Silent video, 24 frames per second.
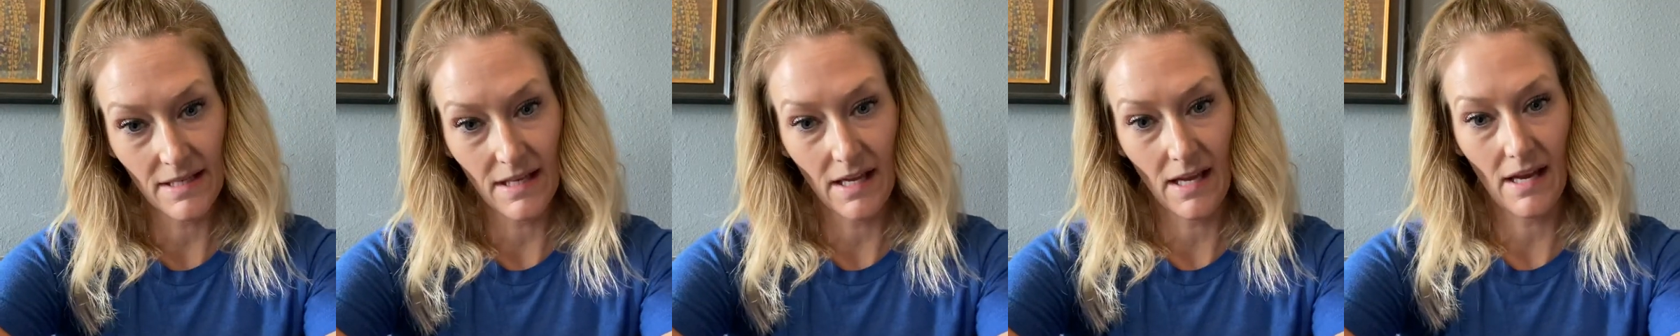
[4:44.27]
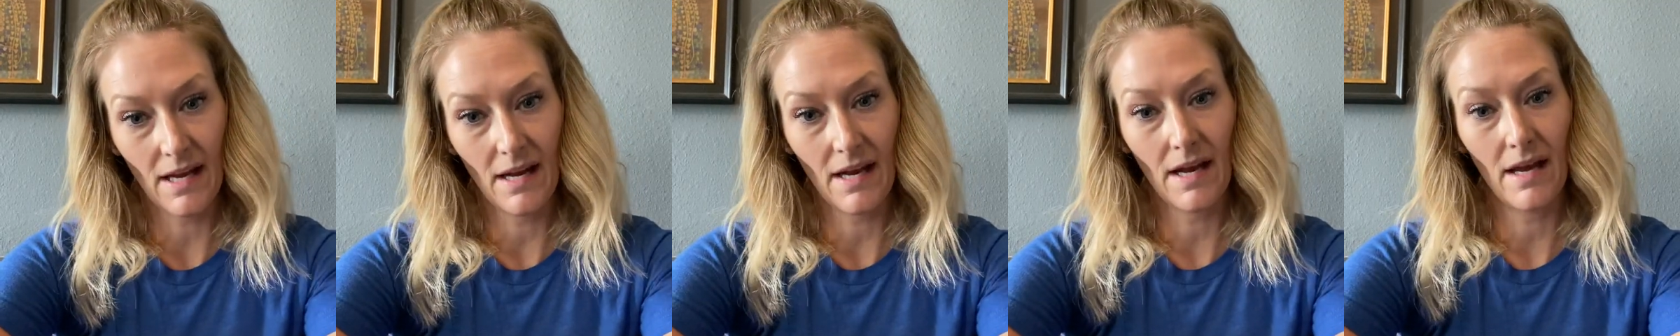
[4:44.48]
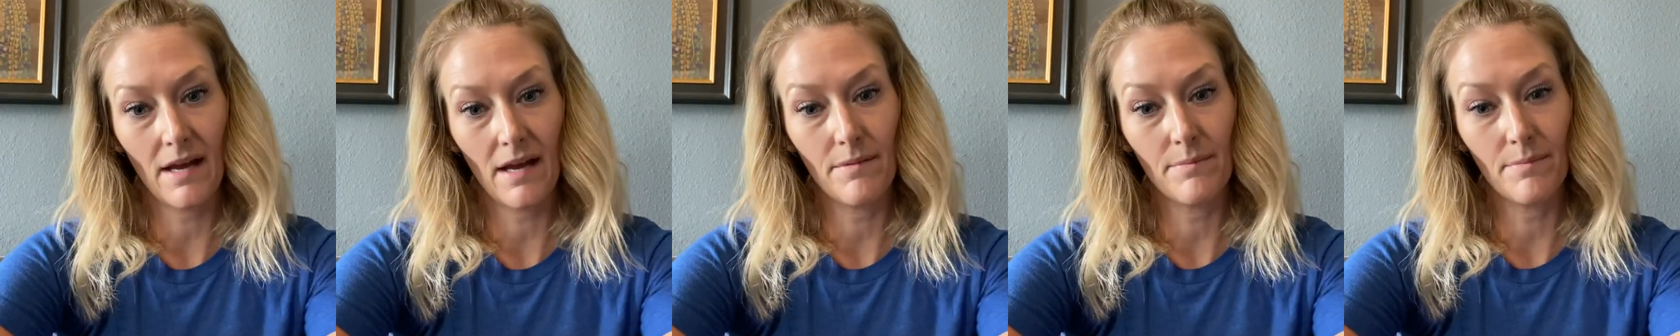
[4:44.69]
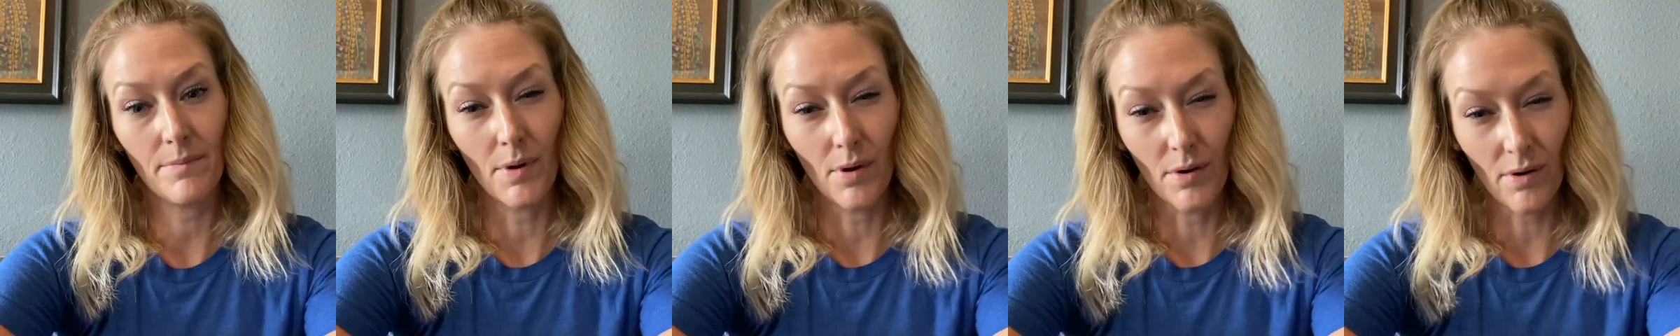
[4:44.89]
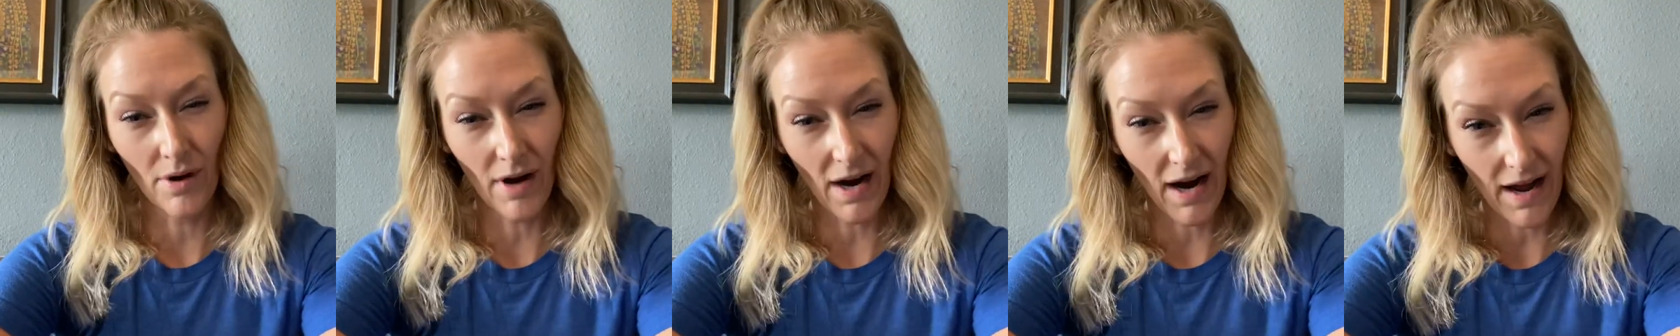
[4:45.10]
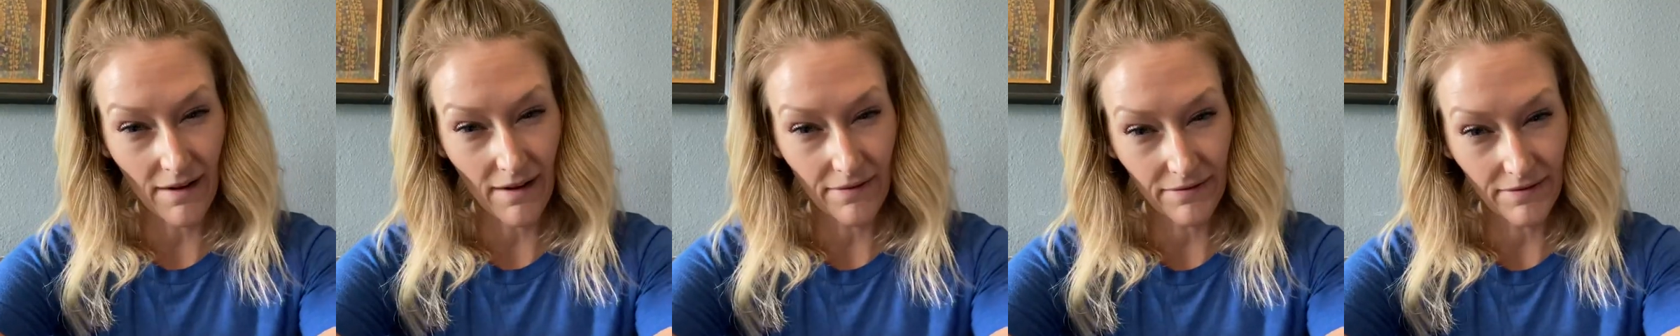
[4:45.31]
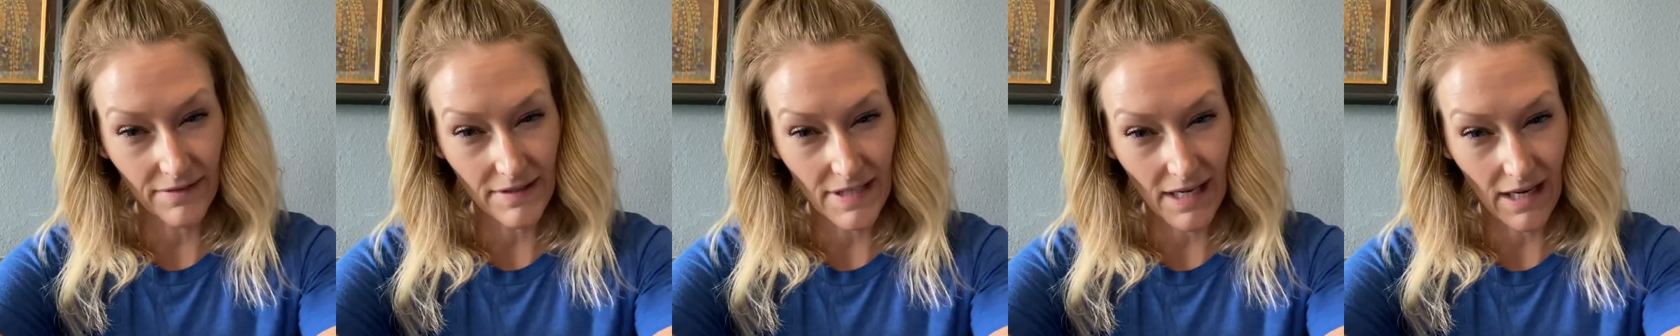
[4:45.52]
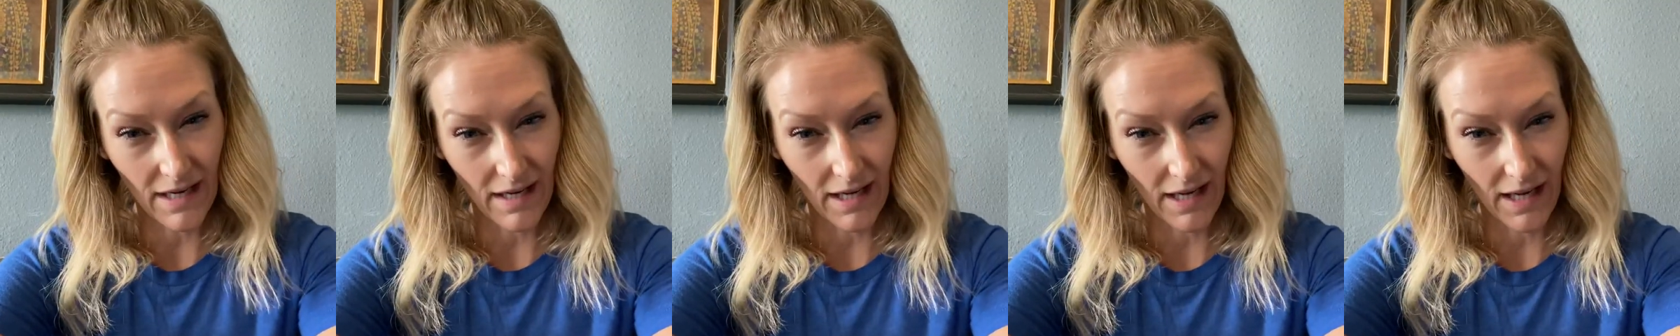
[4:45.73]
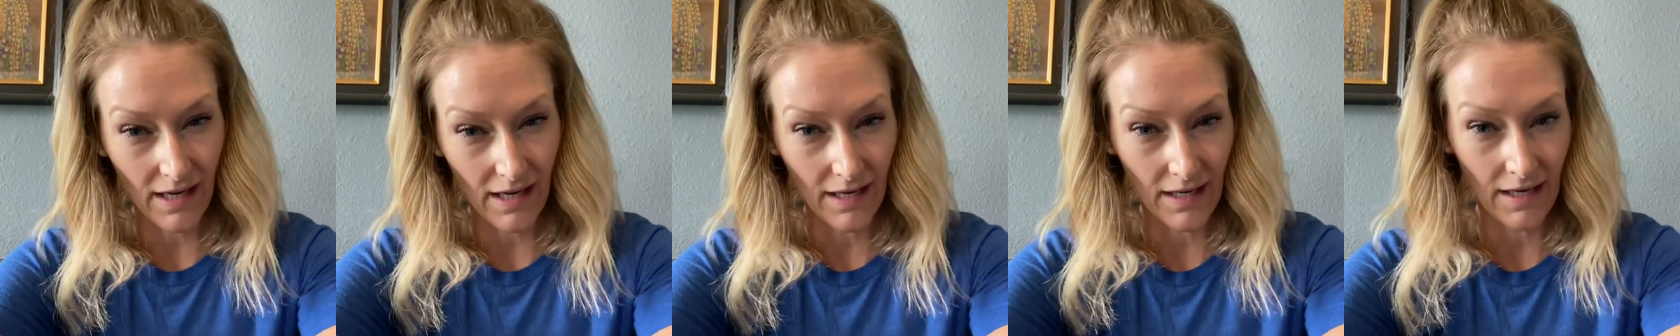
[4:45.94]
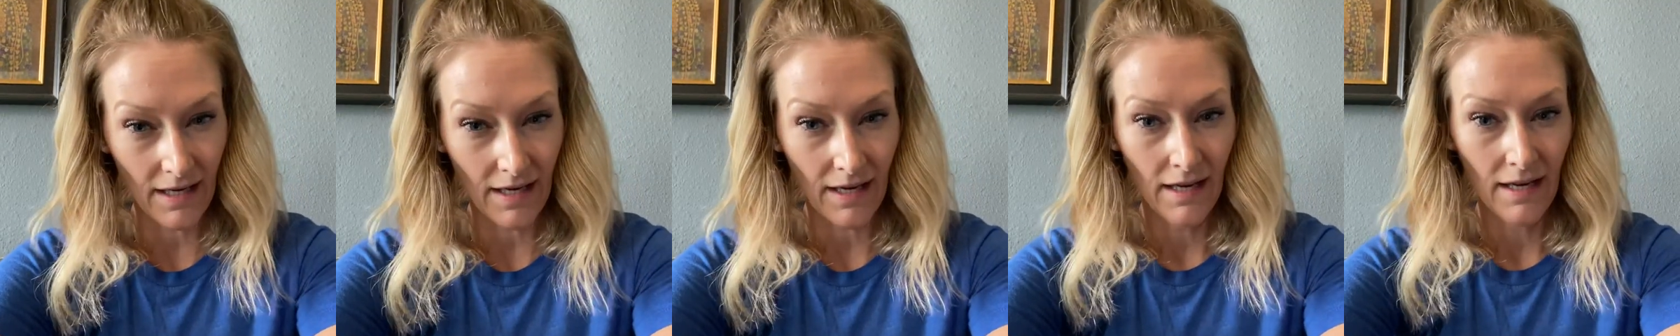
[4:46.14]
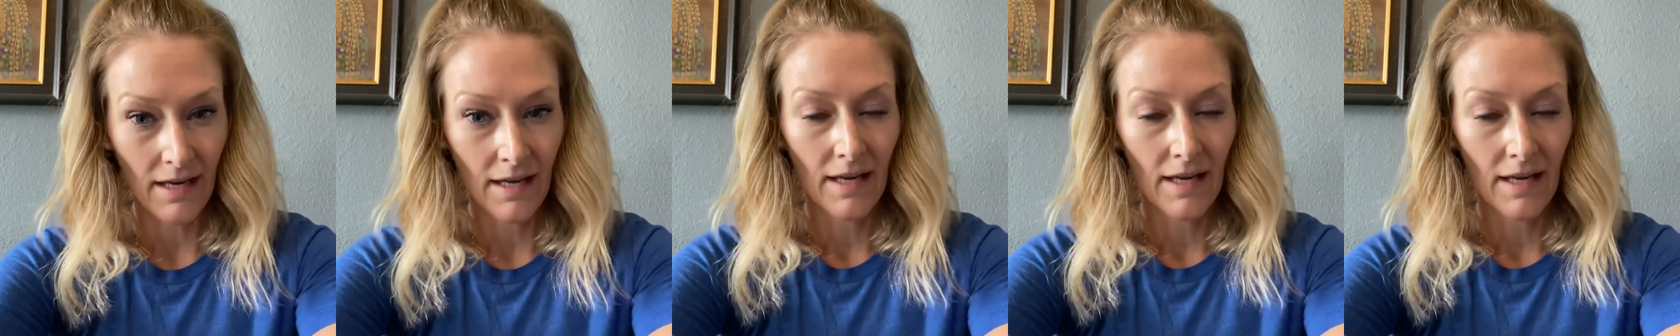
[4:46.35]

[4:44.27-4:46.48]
and I had bone graft taken